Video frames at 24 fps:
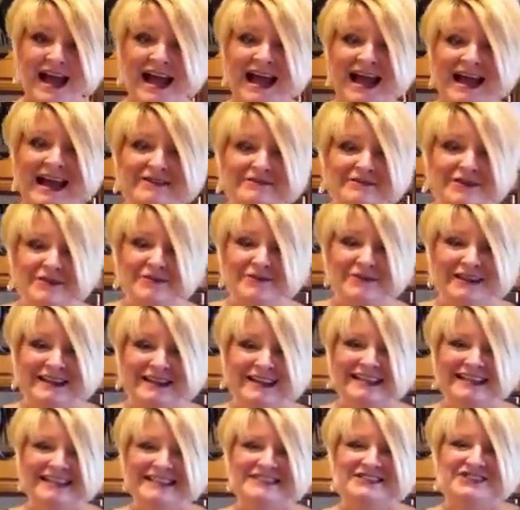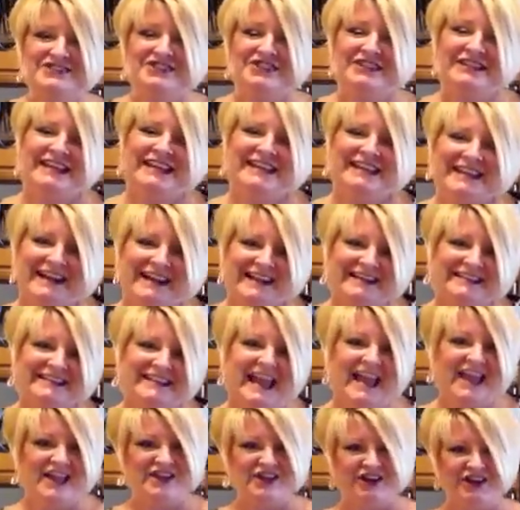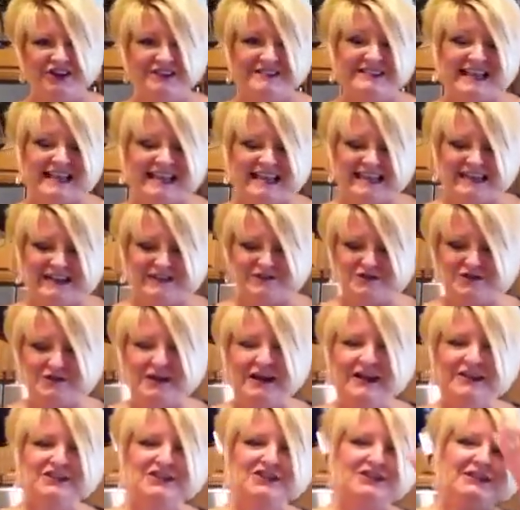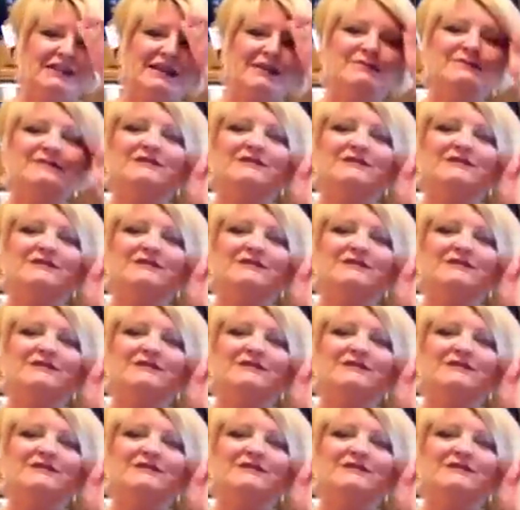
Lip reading: Hi everyone, it's Janine Gagne, your Executive Director, and I'm